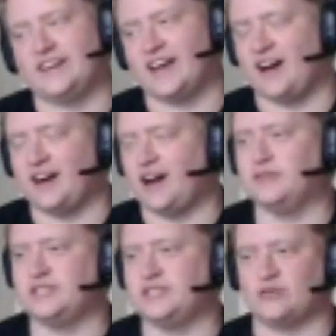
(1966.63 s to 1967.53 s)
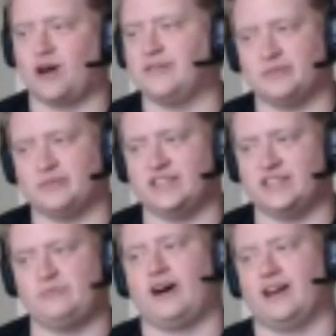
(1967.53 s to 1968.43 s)
Yeah, I always say driving, but it
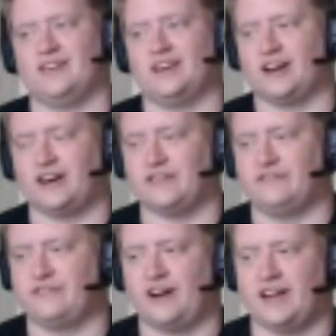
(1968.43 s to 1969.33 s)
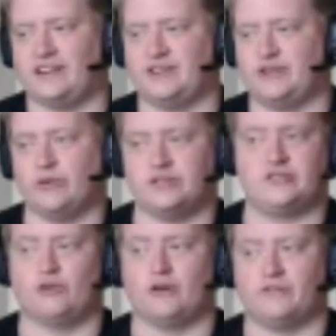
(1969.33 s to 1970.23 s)
is pilot. I always
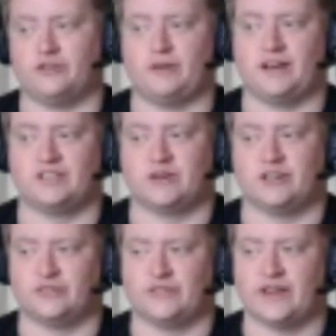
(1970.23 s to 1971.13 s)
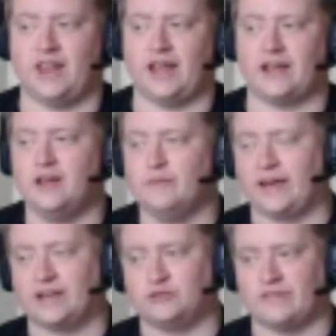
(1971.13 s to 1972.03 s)
screw over new players when I do that. They're like,
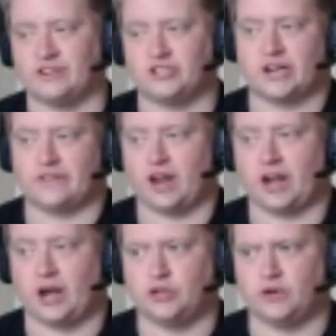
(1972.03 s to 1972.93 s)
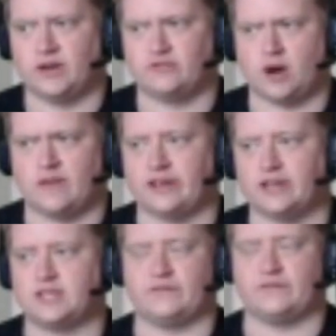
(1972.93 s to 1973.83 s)
make a driving check, and they're like, I don't have driving.
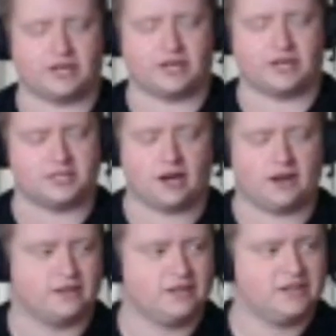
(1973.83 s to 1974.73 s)
It's like, fucking, it's pilot.